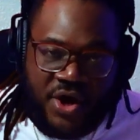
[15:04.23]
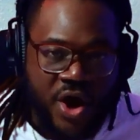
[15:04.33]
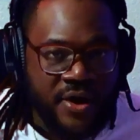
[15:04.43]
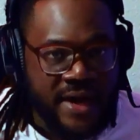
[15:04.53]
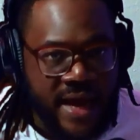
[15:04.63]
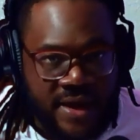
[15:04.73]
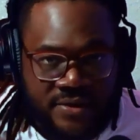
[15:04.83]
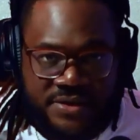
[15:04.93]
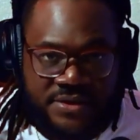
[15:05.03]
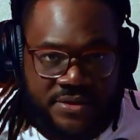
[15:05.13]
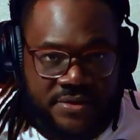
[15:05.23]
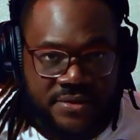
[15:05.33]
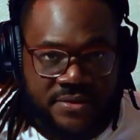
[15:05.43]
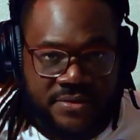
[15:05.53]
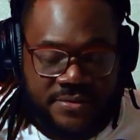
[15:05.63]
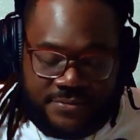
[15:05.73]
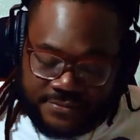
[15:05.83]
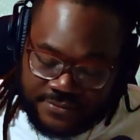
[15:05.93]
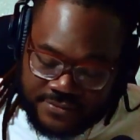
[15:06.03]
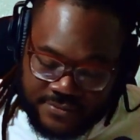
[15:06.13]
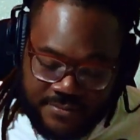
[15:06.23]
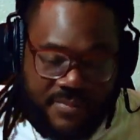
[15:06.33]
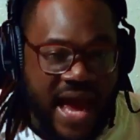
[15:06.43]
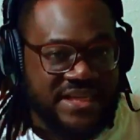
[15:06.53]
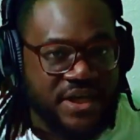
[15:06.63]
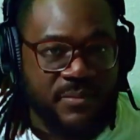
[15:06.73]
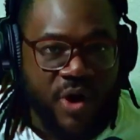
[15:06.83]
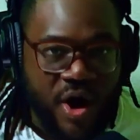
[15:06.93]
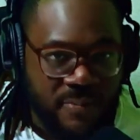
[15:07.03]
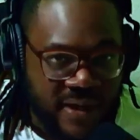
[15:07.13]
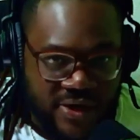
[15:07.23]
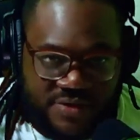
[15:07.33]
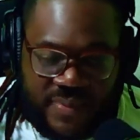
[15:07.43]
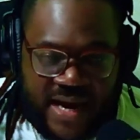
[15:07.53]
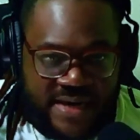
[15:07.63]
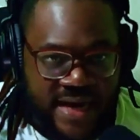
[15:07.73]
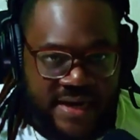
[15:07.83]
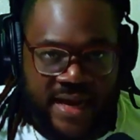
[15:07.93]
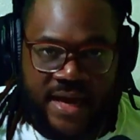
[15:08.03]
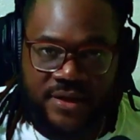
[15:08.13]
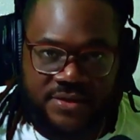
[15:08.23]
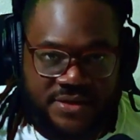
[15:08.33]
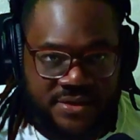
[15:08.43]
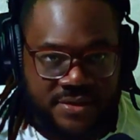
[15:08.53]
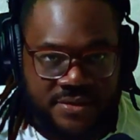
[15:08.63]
y'all nails. Basketball players painting their nails.